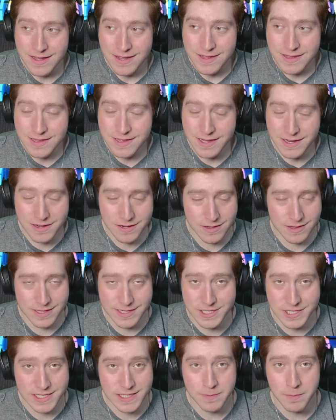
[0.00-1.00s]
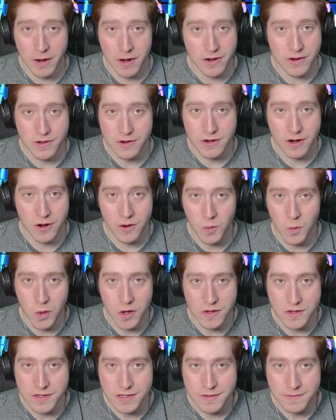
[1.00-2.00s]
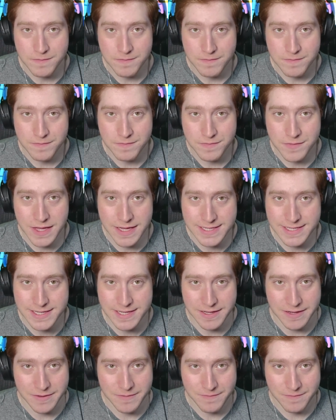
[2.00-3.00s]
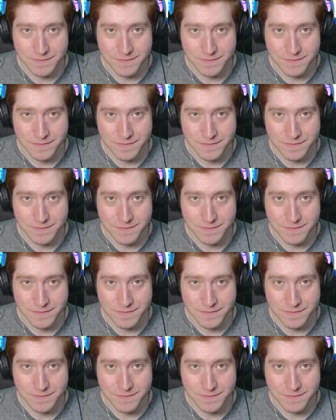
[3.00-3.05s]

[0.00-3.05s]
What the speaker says: Literally just Mario Kart World. That's it.